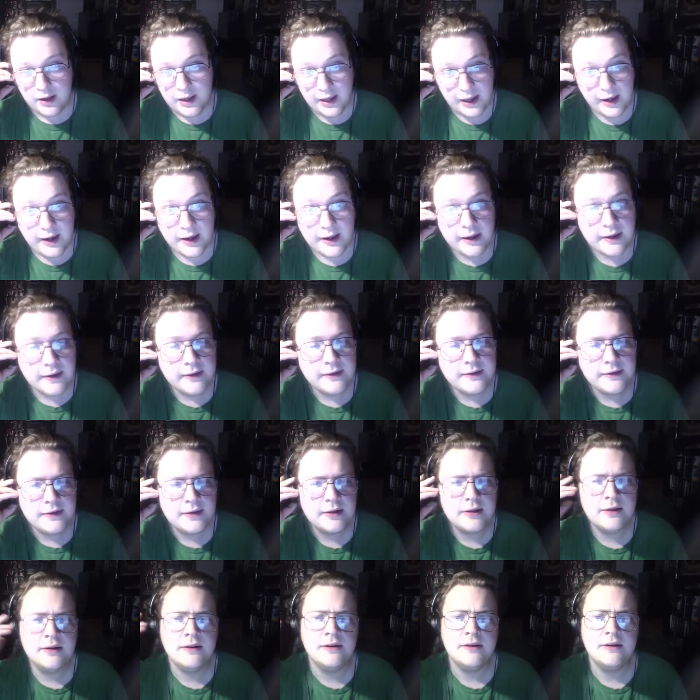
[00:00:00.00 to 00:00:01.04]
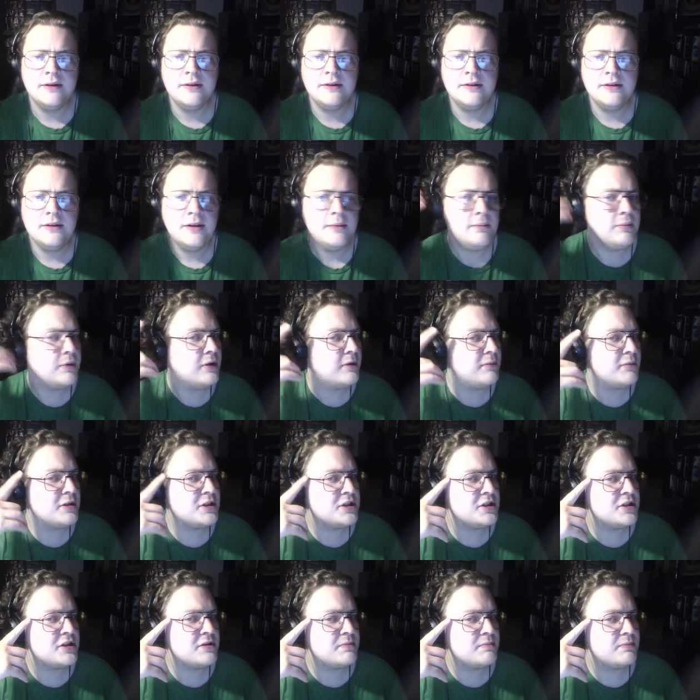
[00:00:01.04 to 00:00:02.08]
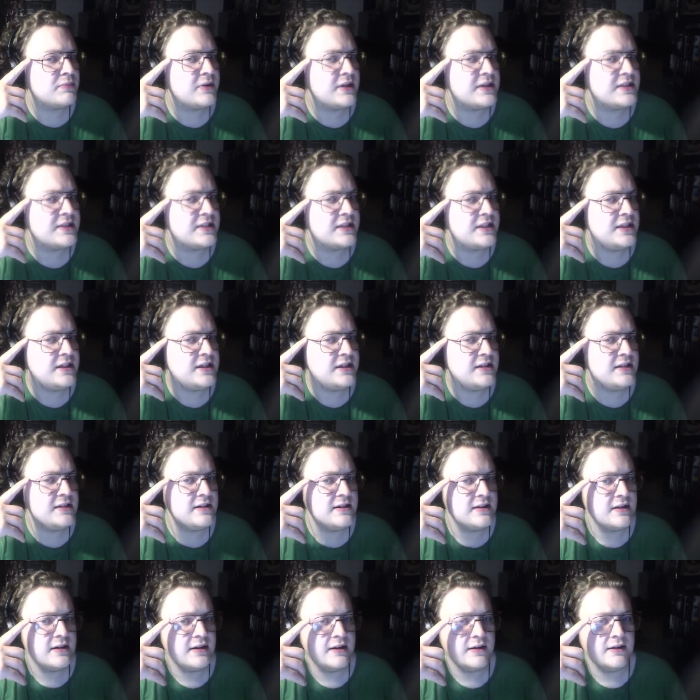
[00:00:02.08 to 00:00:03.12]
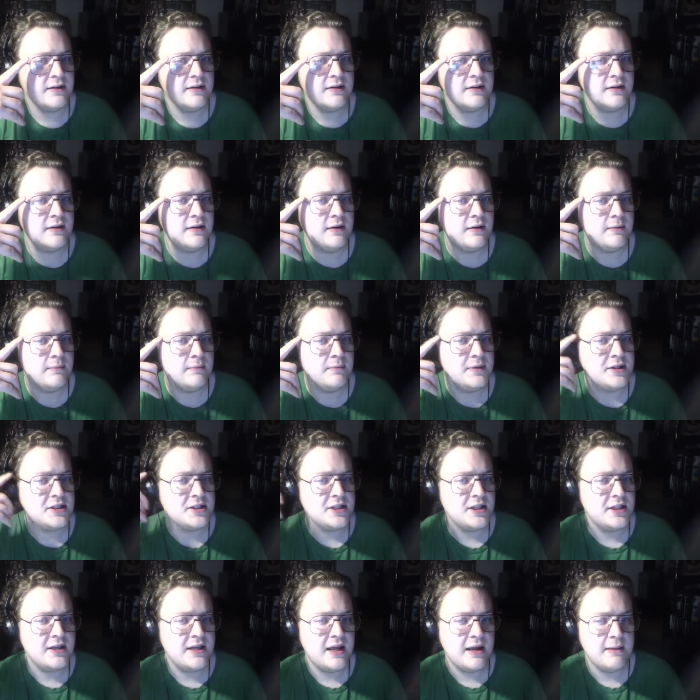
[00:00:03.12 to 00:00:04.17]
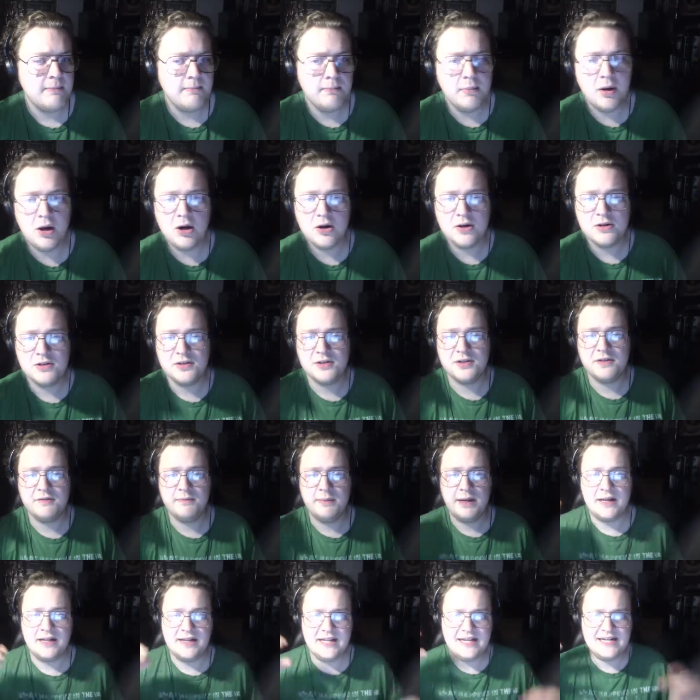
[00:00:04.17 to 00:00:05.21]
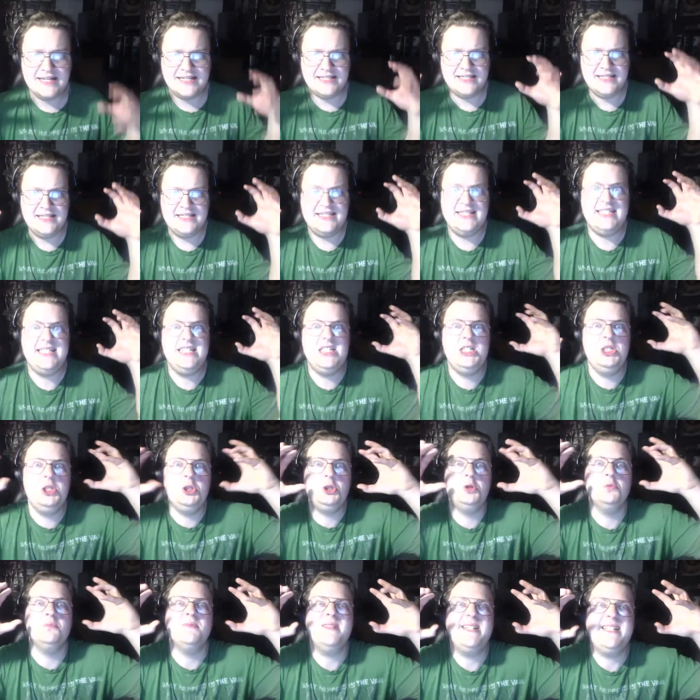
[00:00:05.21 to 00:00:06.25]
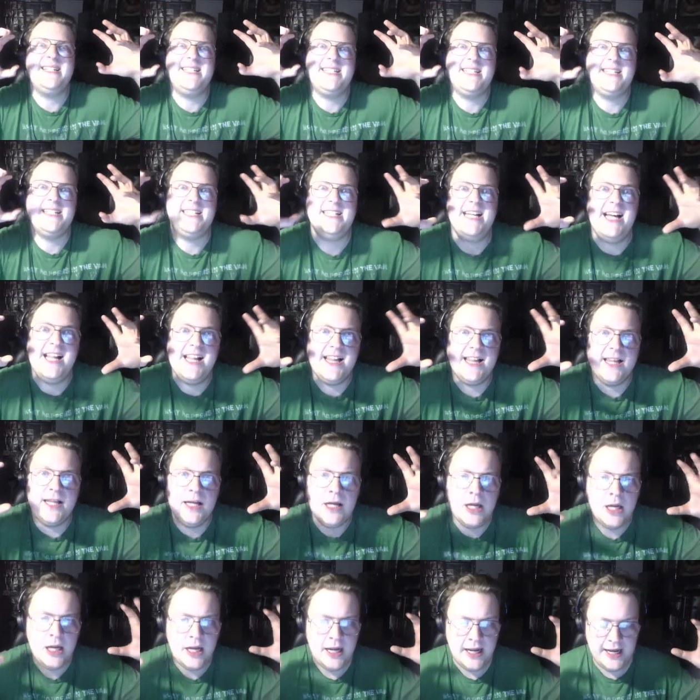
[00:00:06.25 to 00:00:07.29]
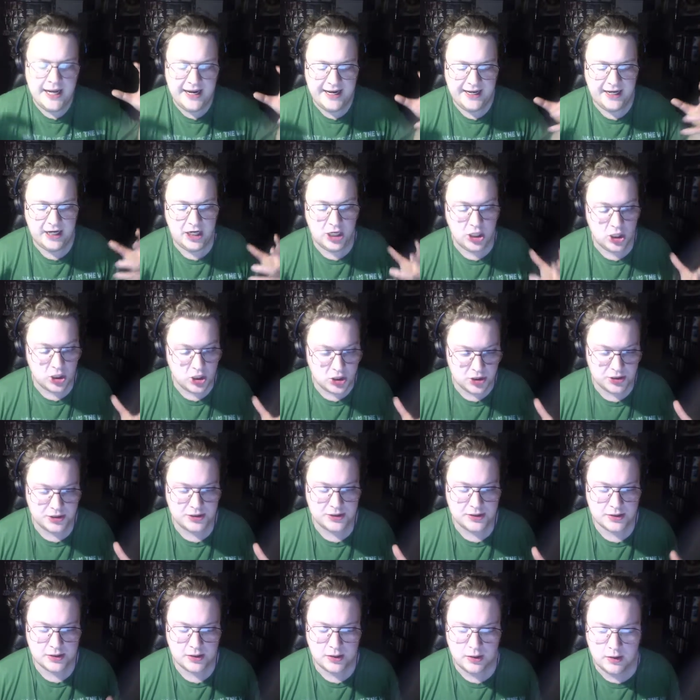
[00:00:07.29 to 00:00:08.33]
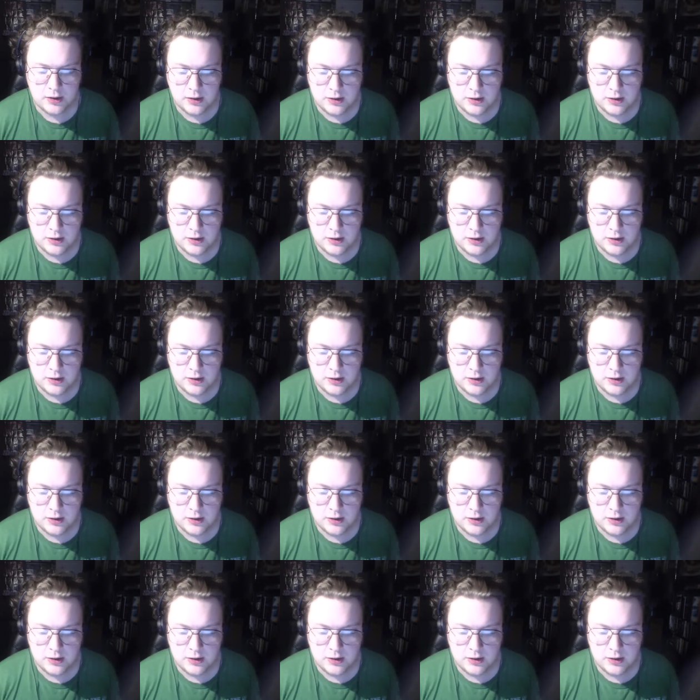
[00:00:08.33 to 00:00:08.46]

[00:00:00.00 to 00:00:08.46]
And they pretty much just press these, uh, press the damn bars of my glasses into my skull. And it hurts.